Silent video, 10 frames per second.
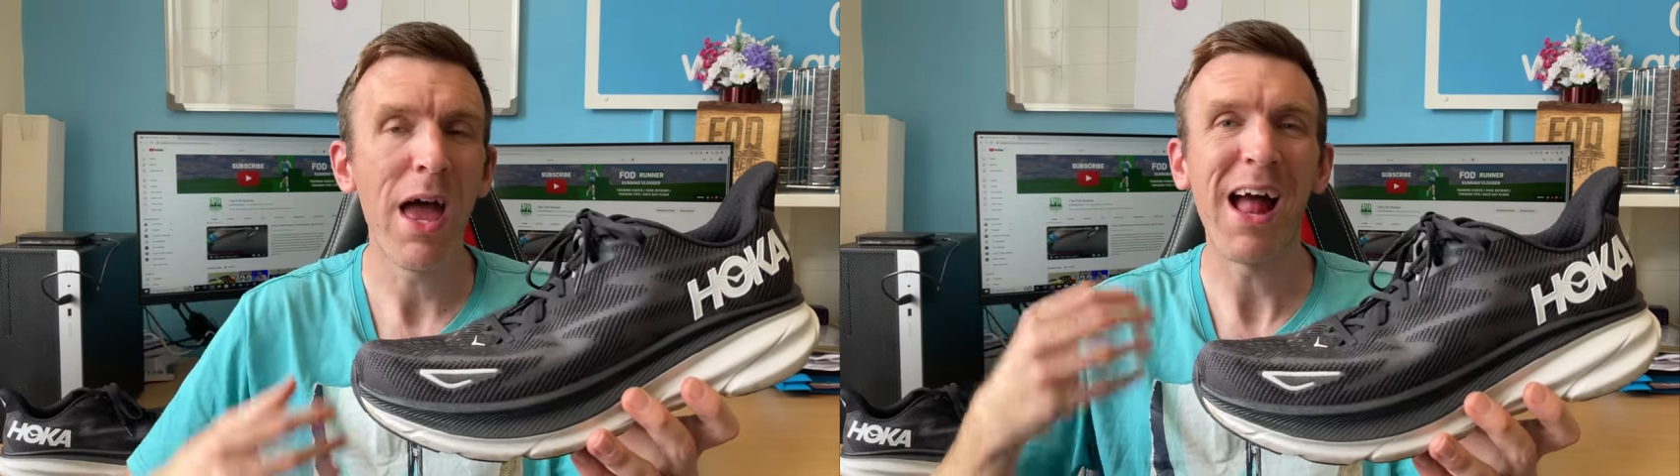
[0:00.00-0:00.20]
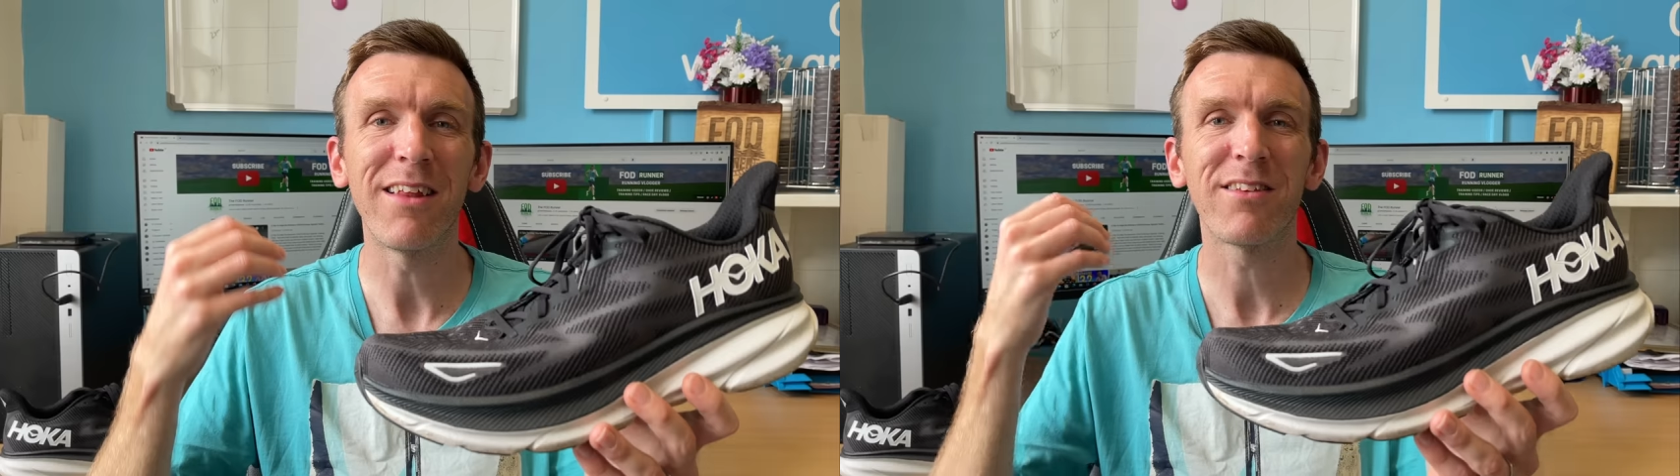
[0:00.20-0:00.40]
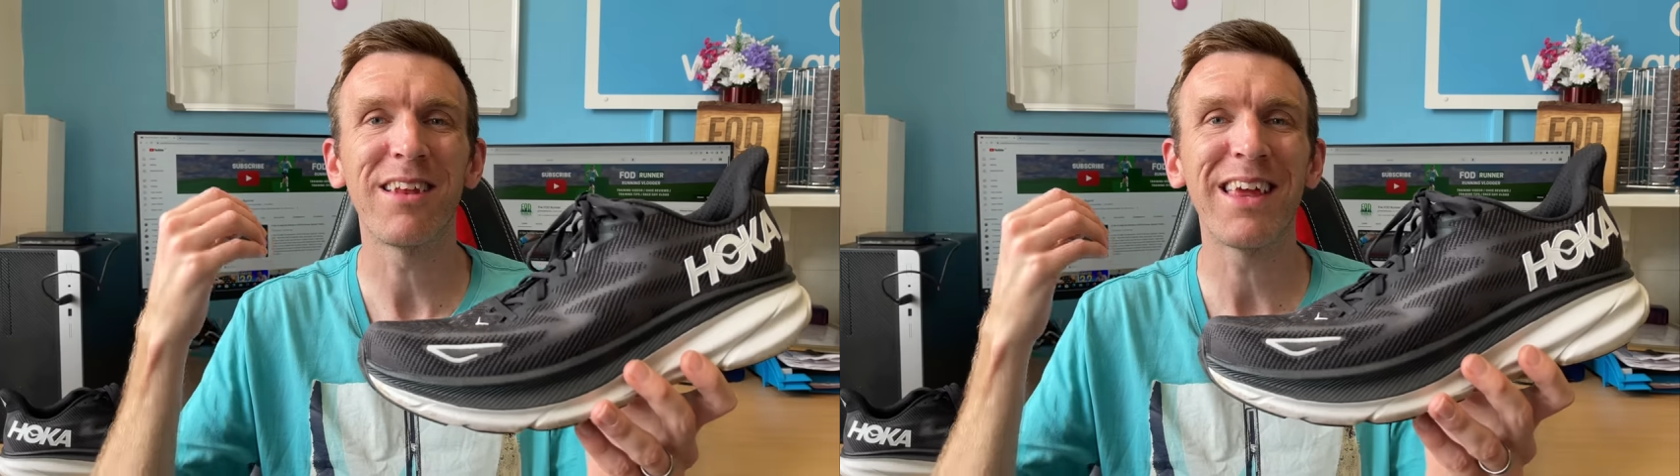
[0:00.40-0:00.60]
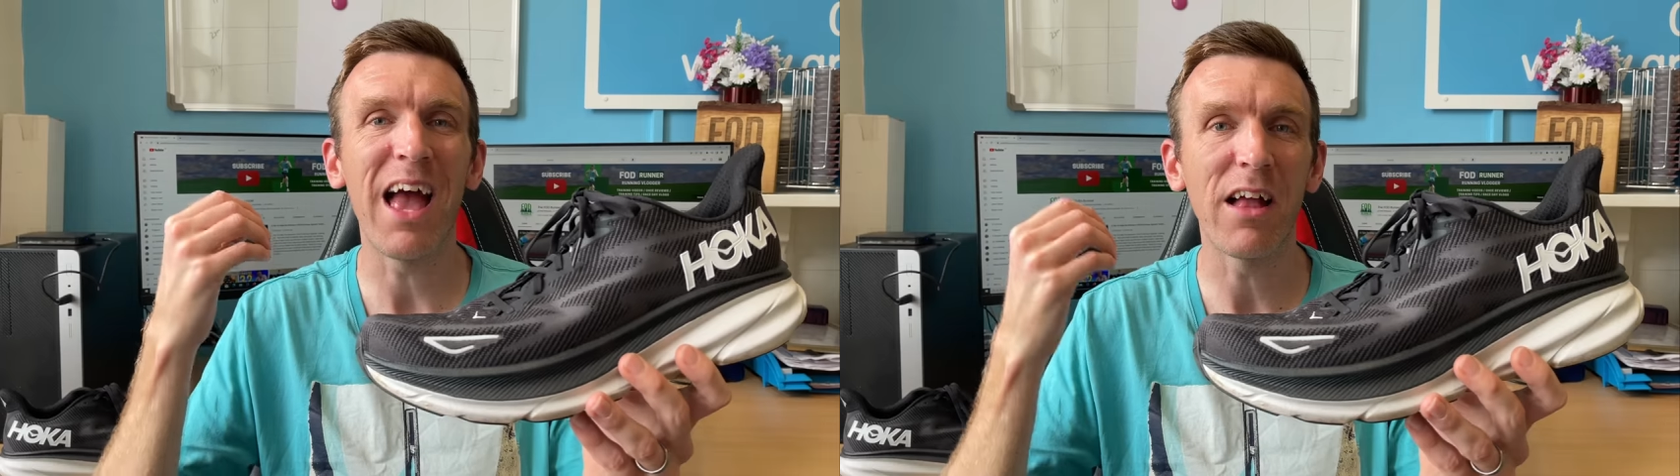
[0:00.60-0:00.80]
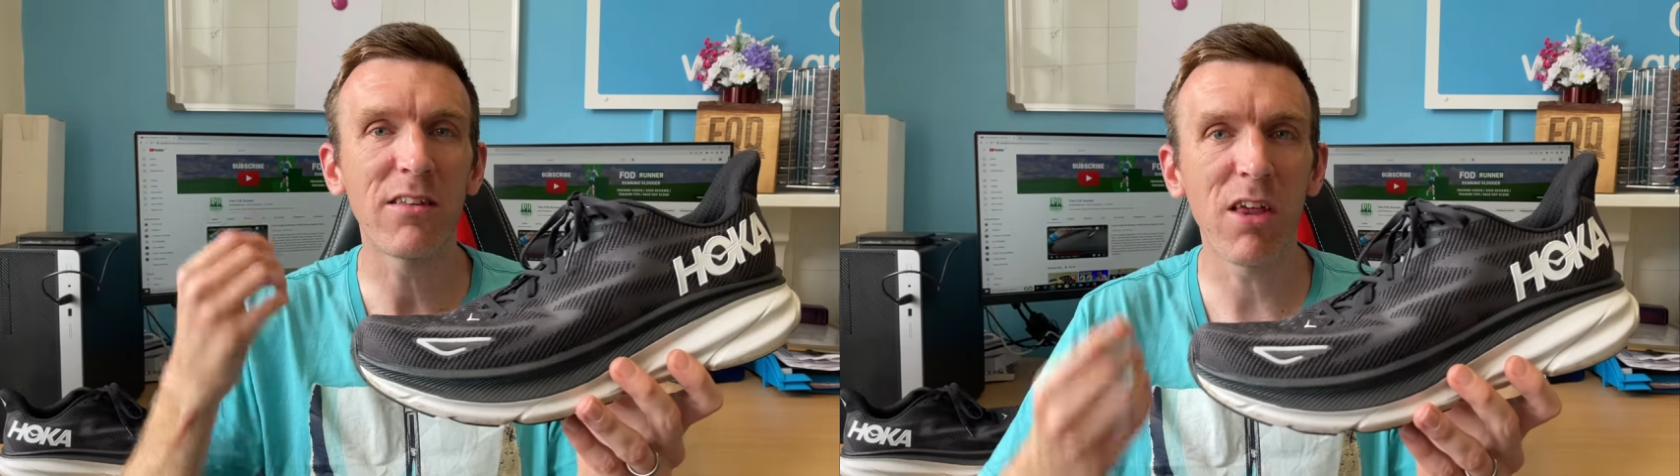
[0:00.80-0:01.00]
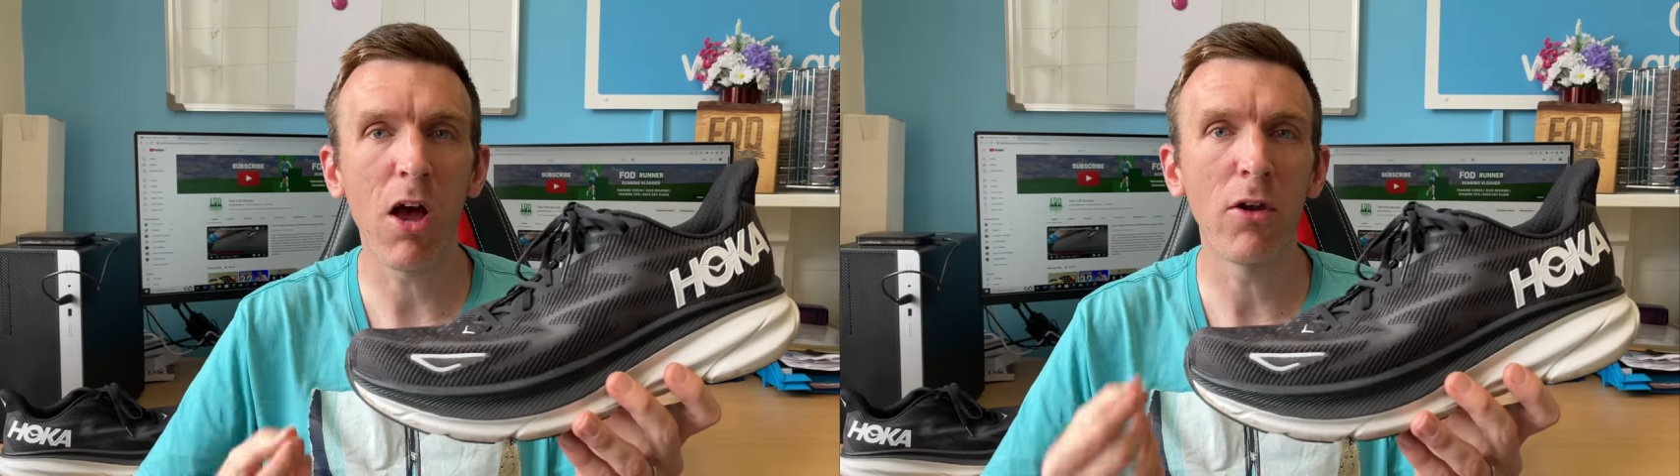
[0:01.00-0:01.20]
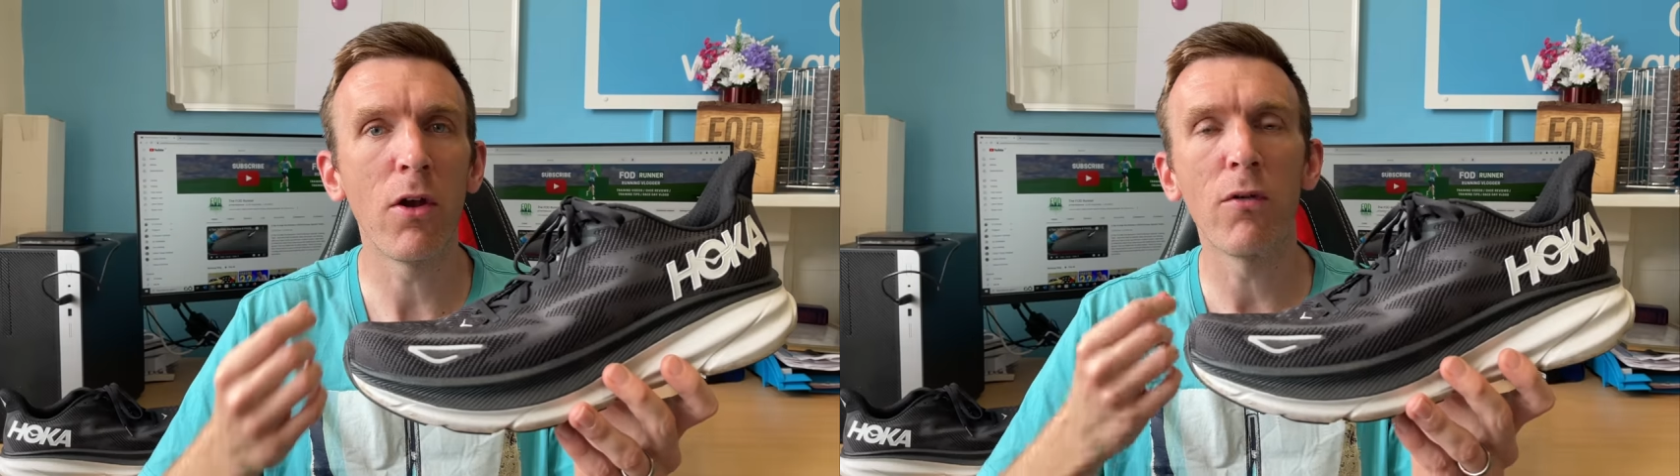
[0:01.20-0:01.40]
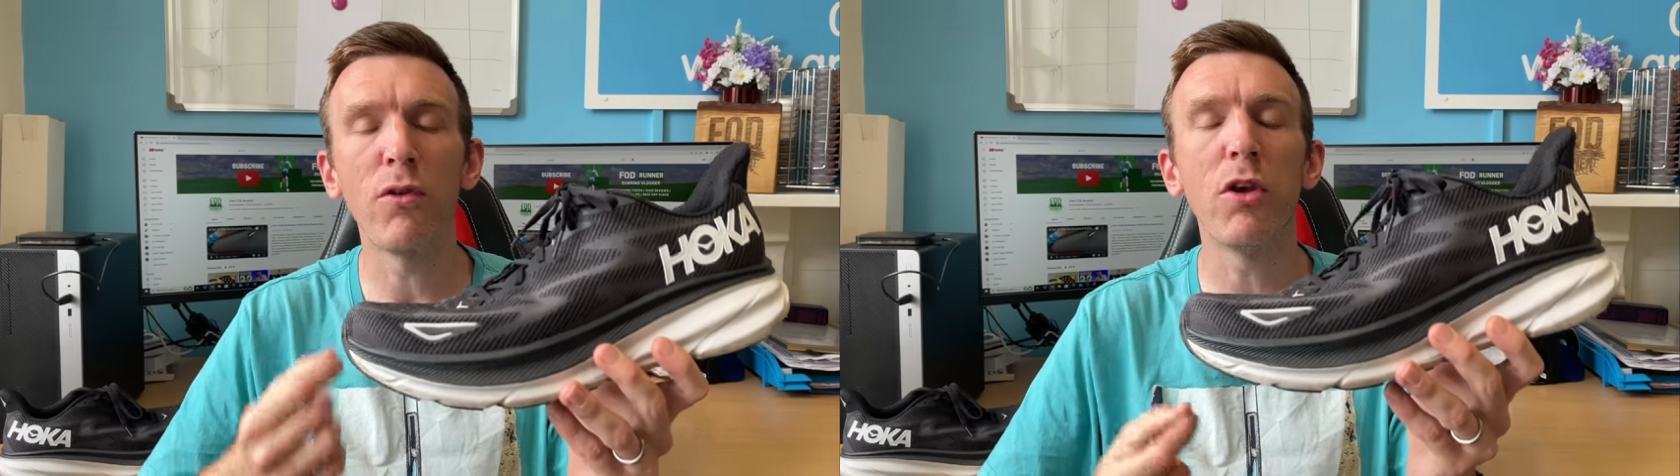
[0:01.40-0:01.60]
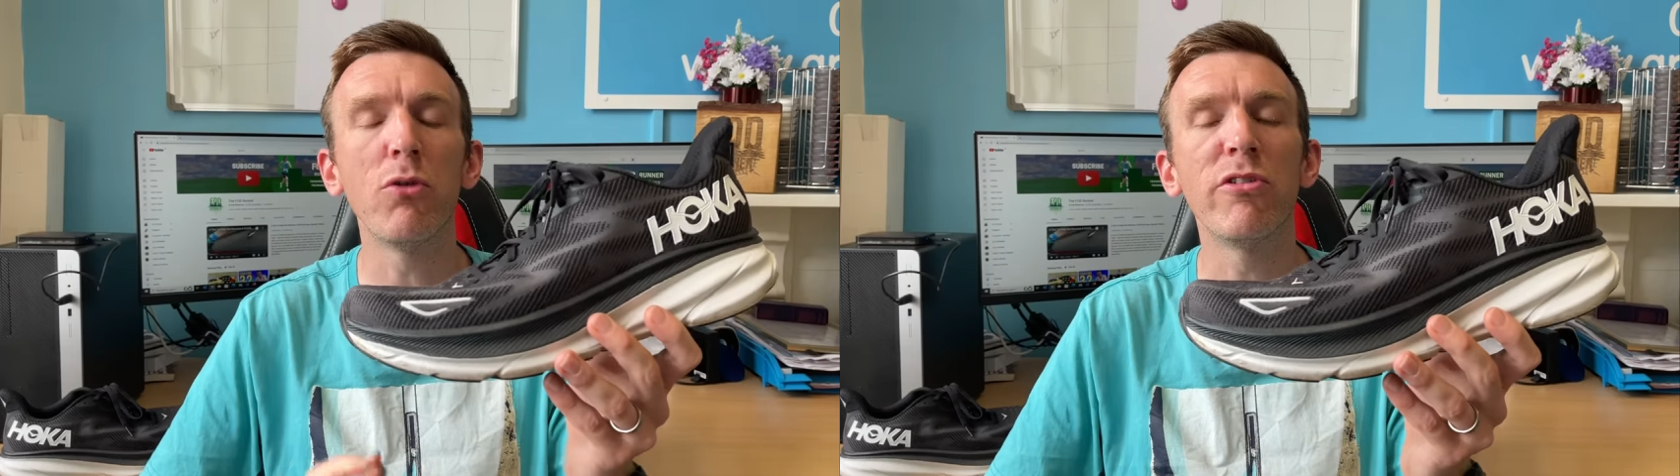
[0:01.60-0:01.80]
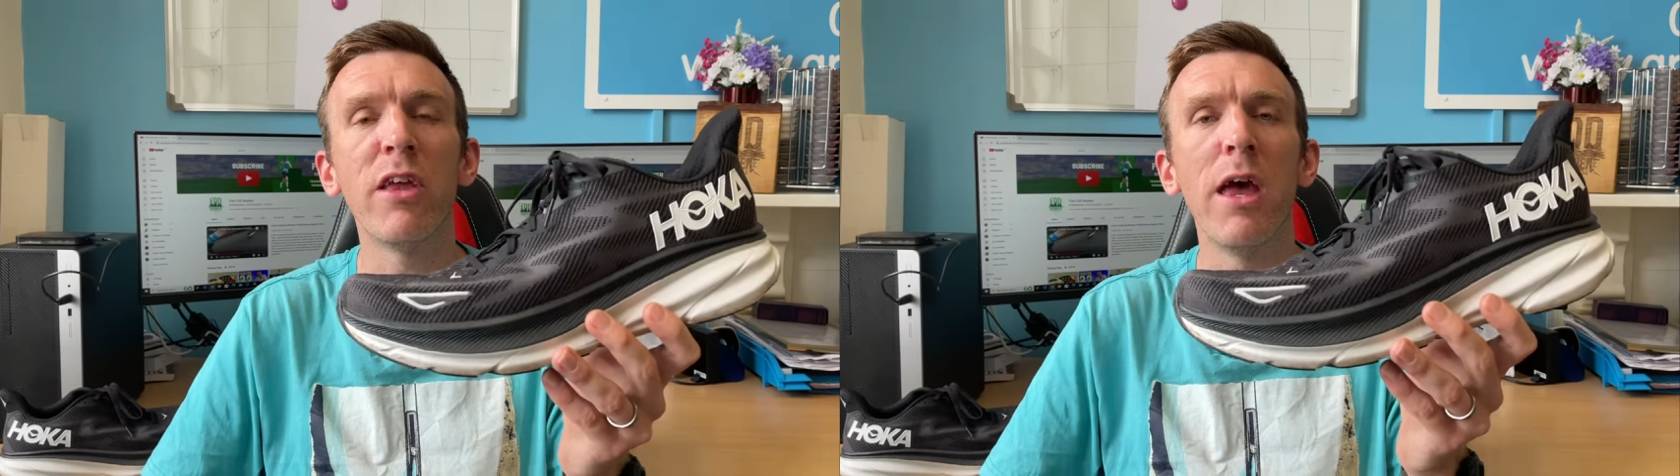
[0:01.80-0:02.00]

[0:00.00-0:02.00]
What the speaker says: and it's gonna get a ton of use